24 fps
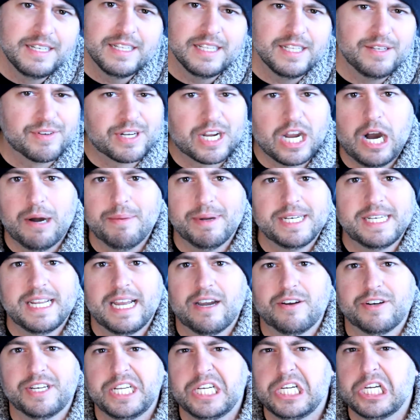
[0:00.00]
leave a comment
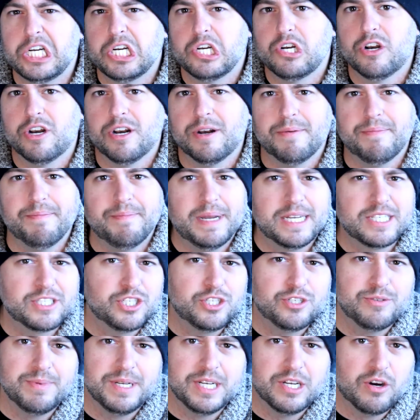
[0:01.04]
down here or
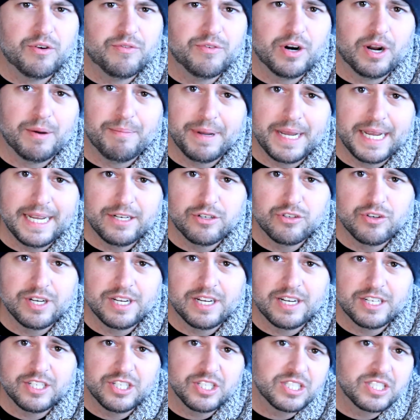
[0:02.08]
message me over on Patreon.